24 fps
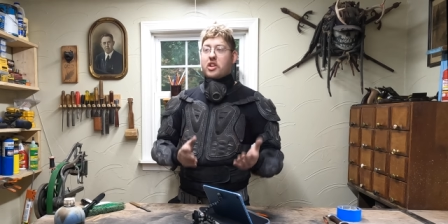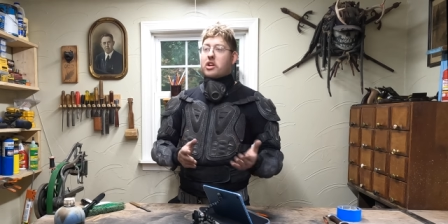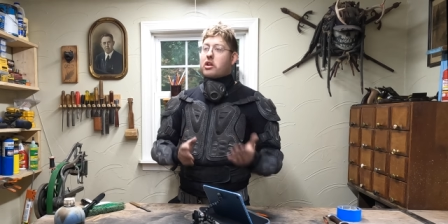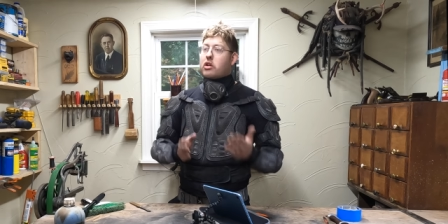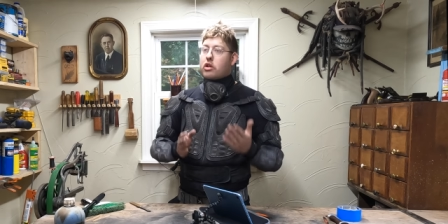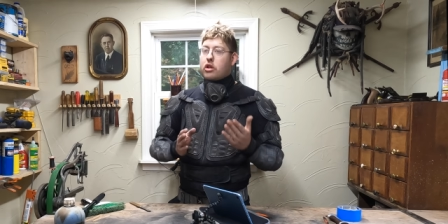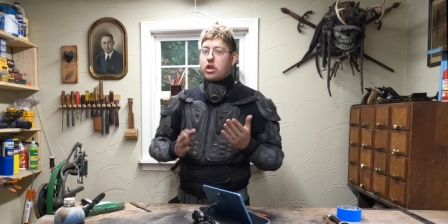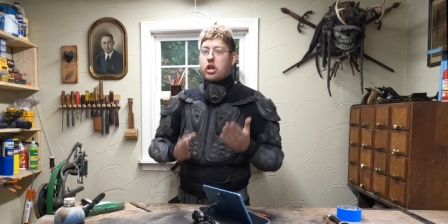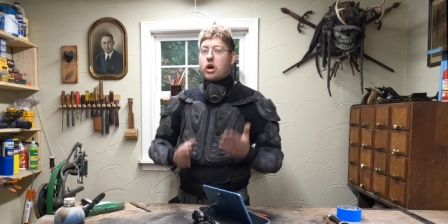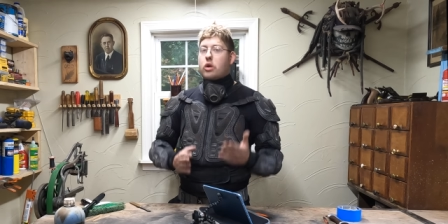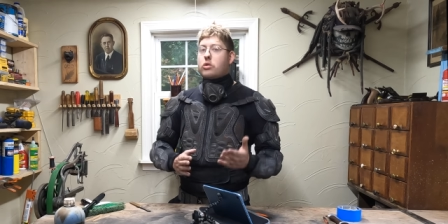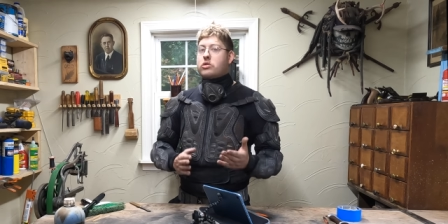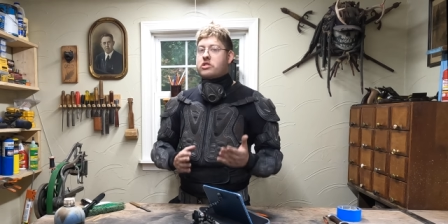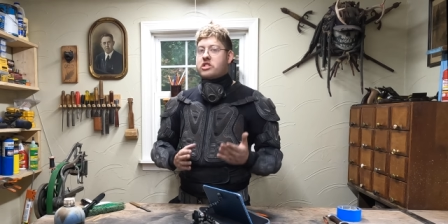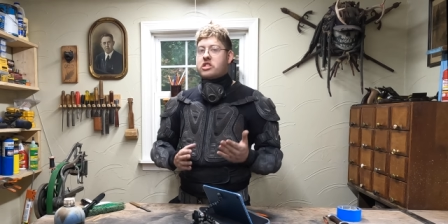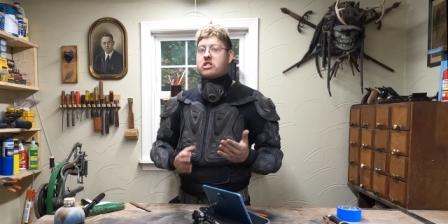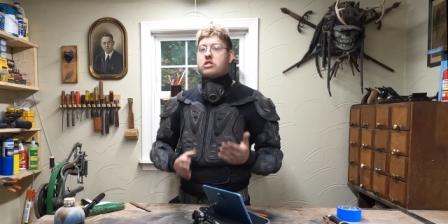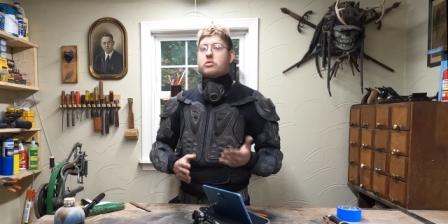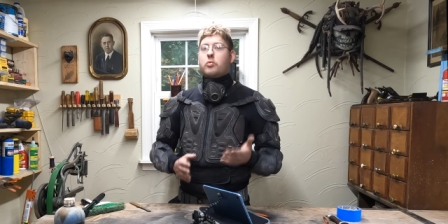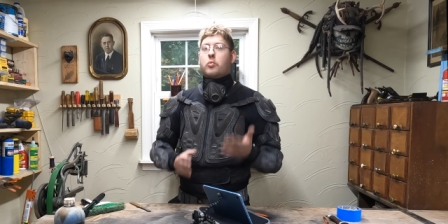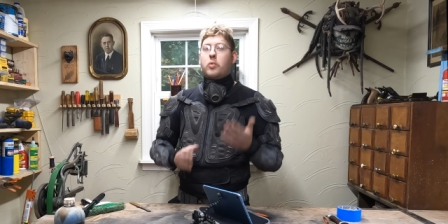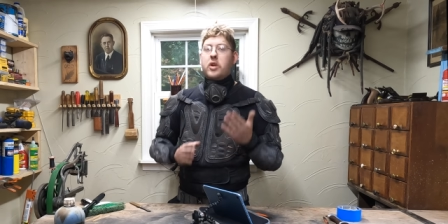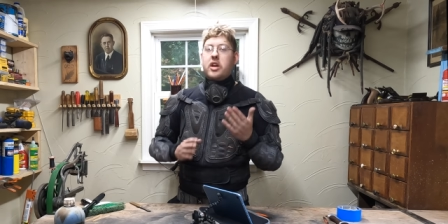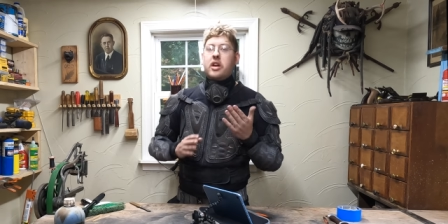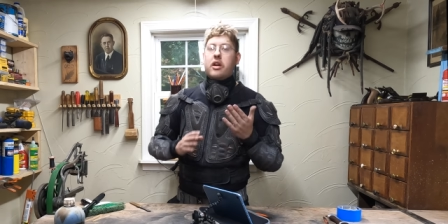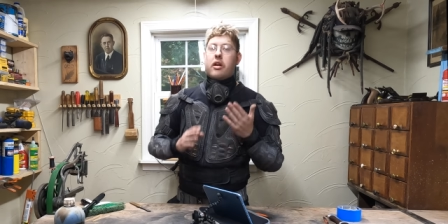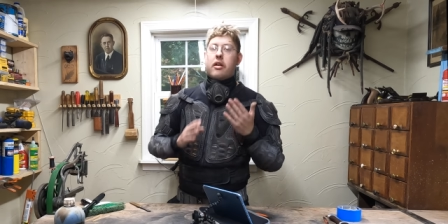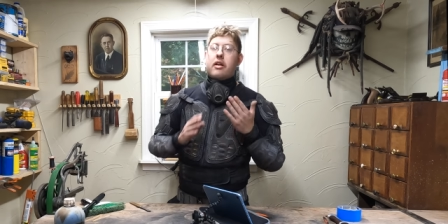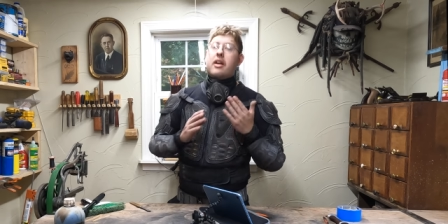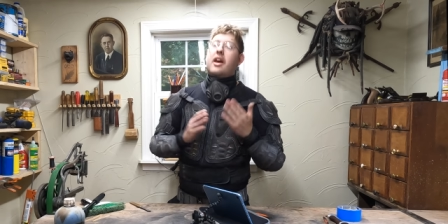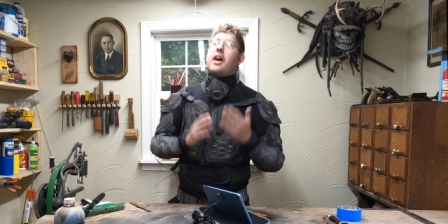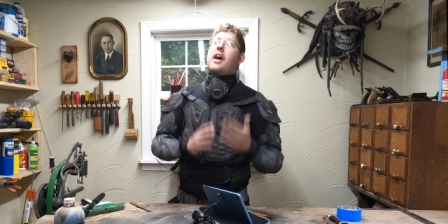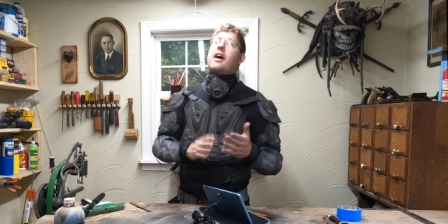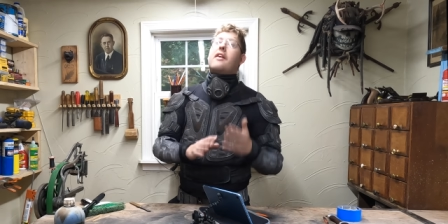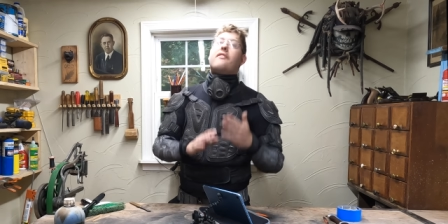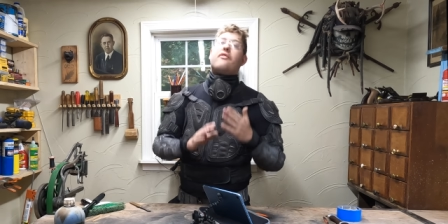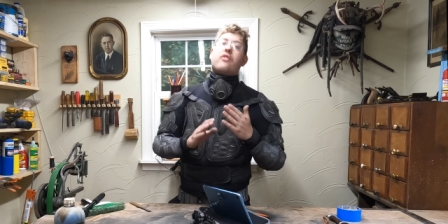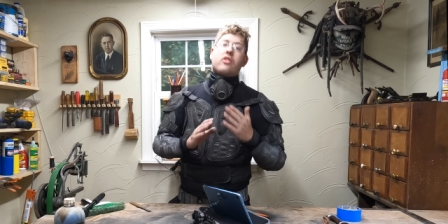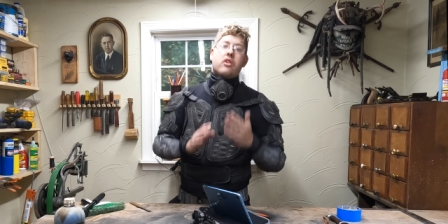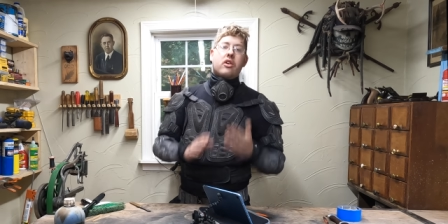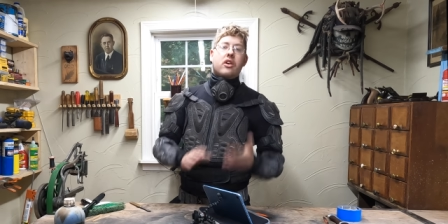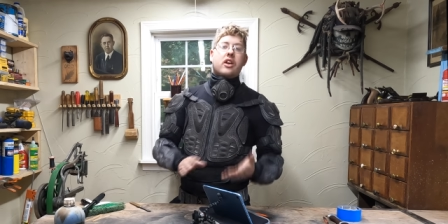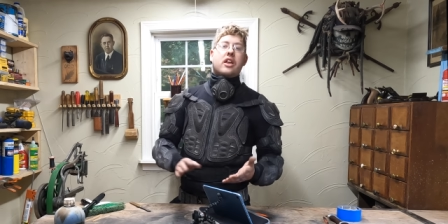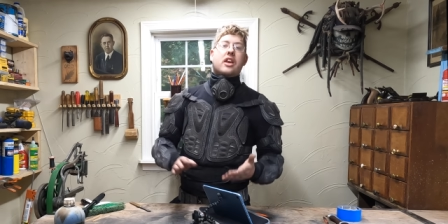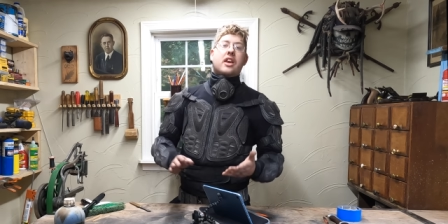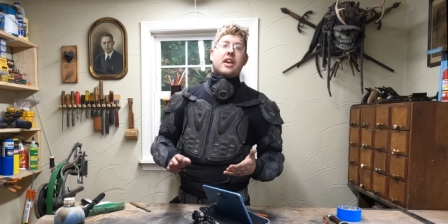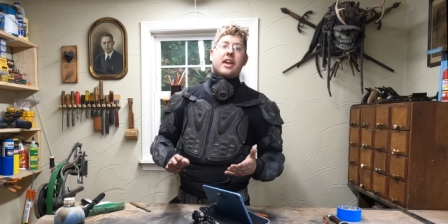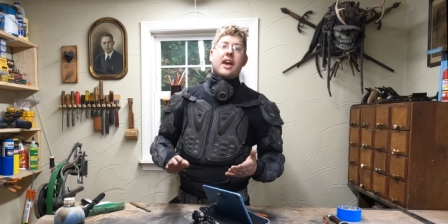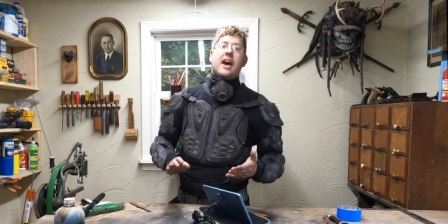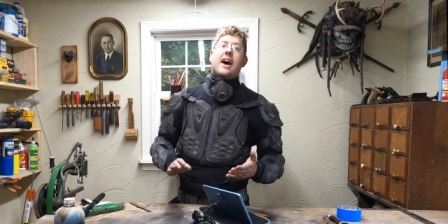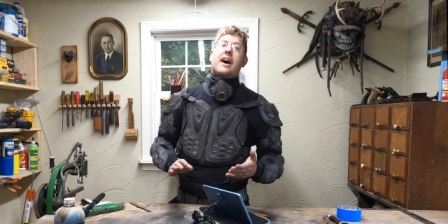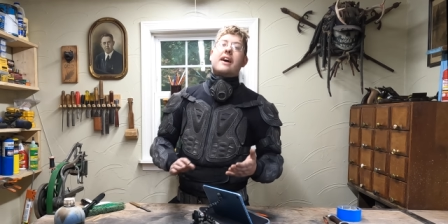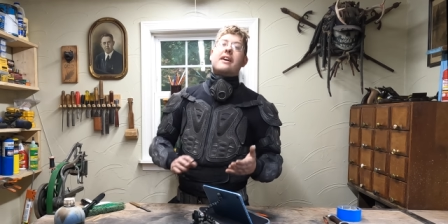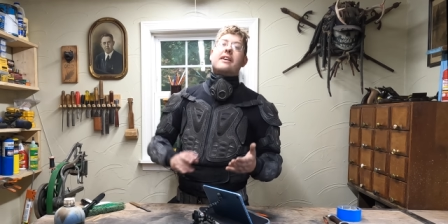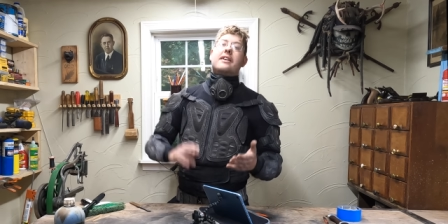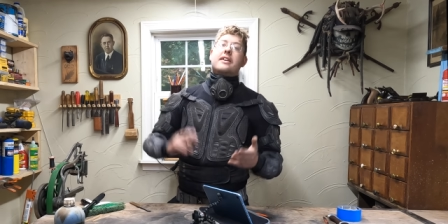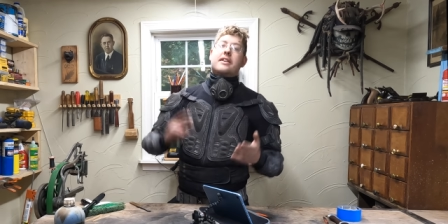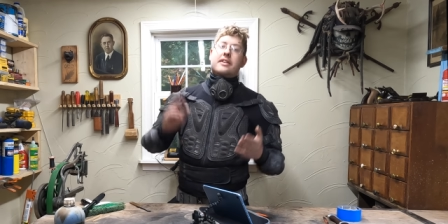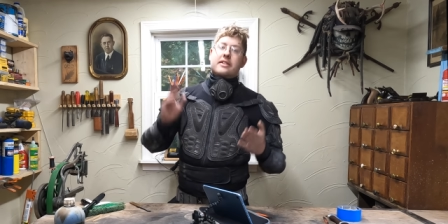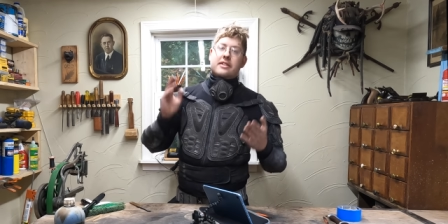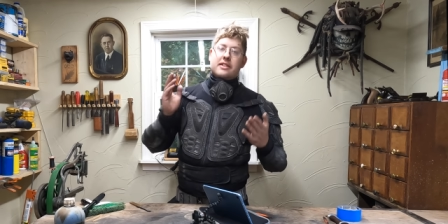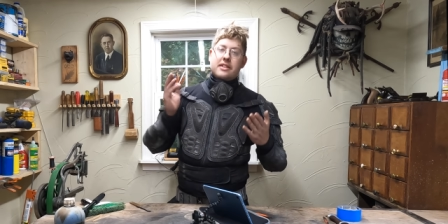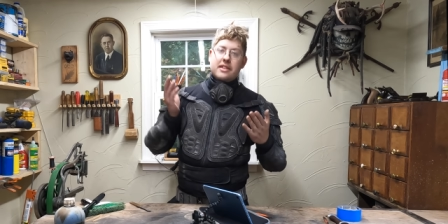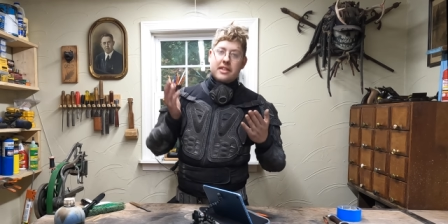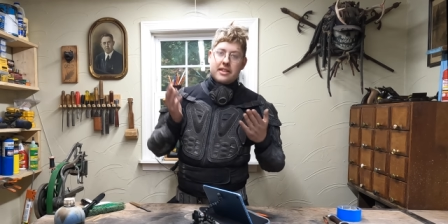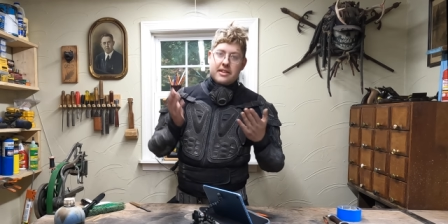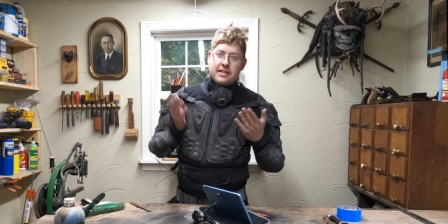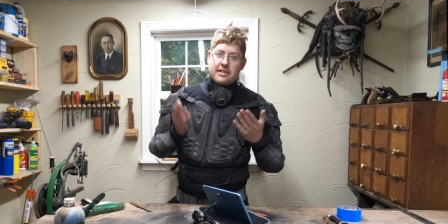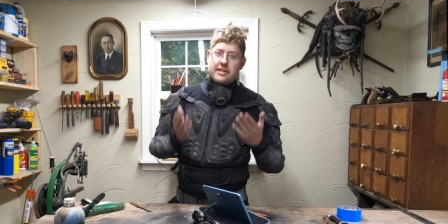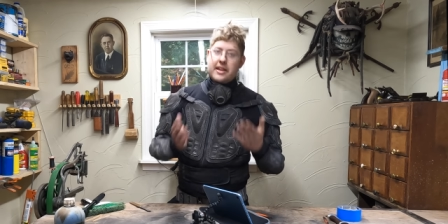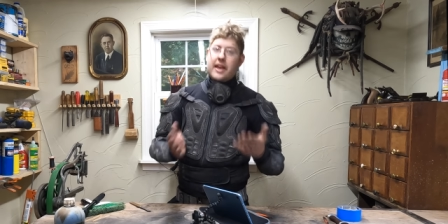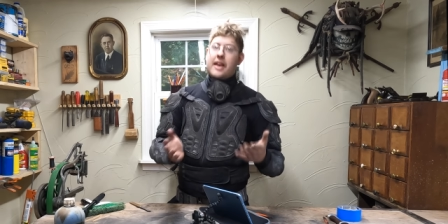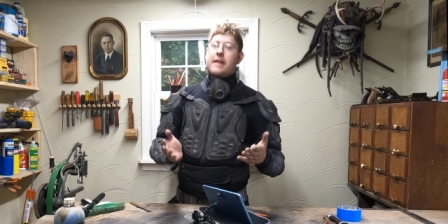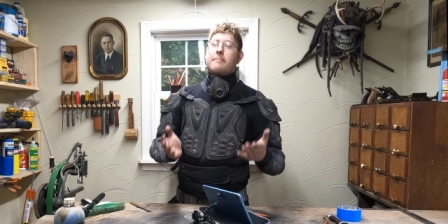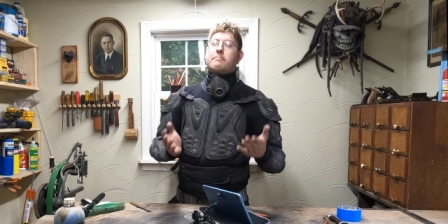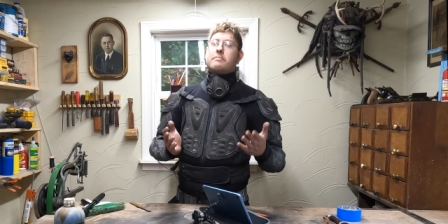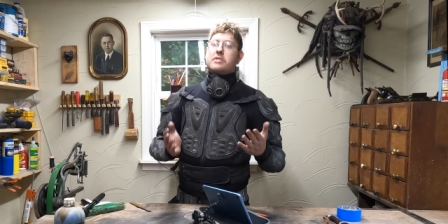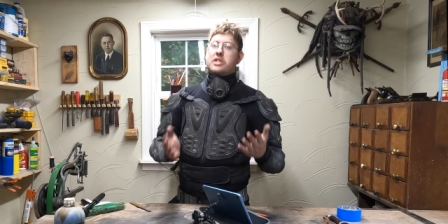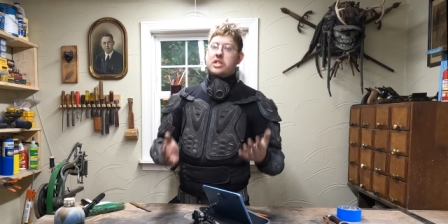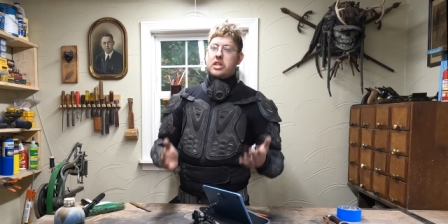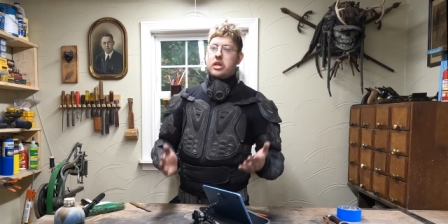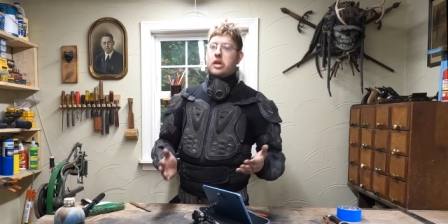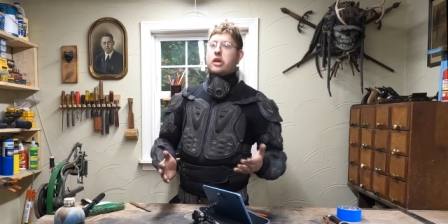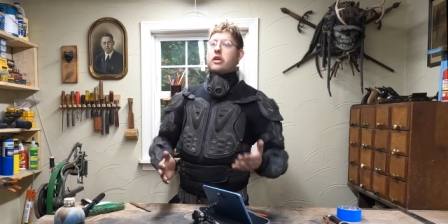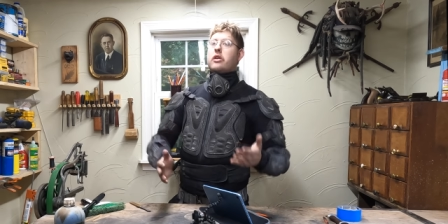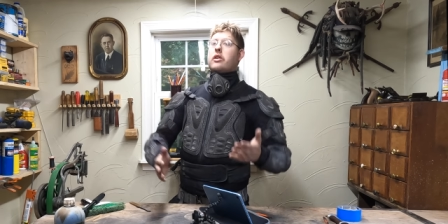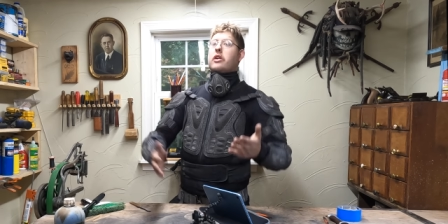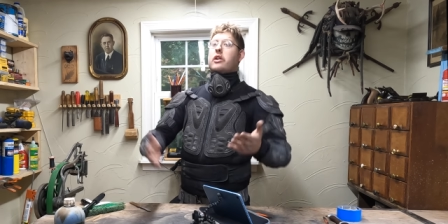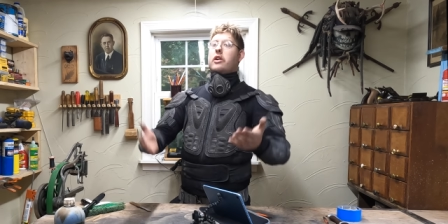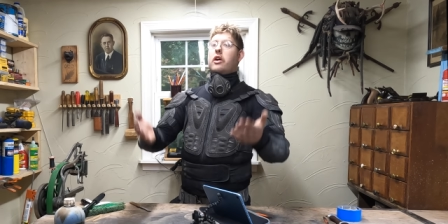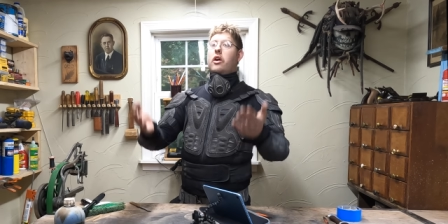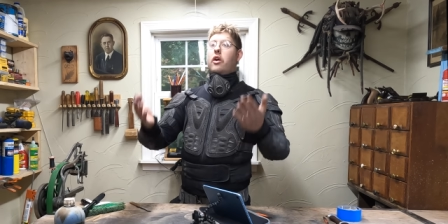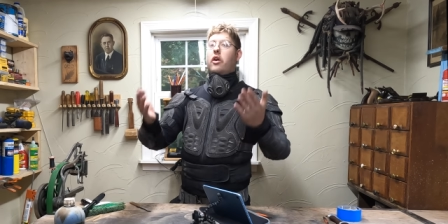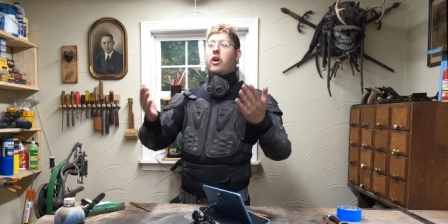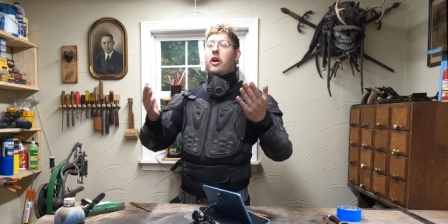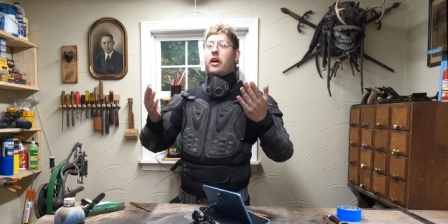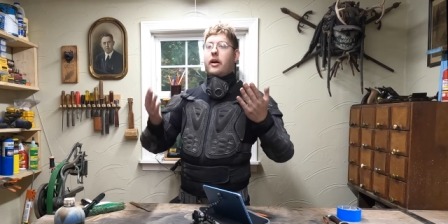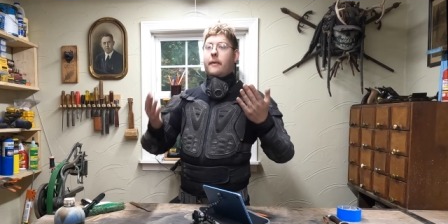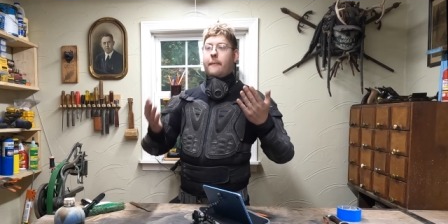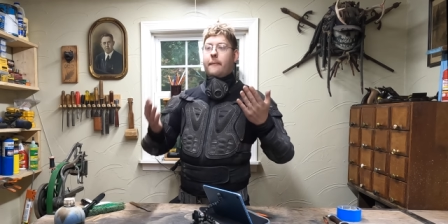the closest we are ever going to get to the same material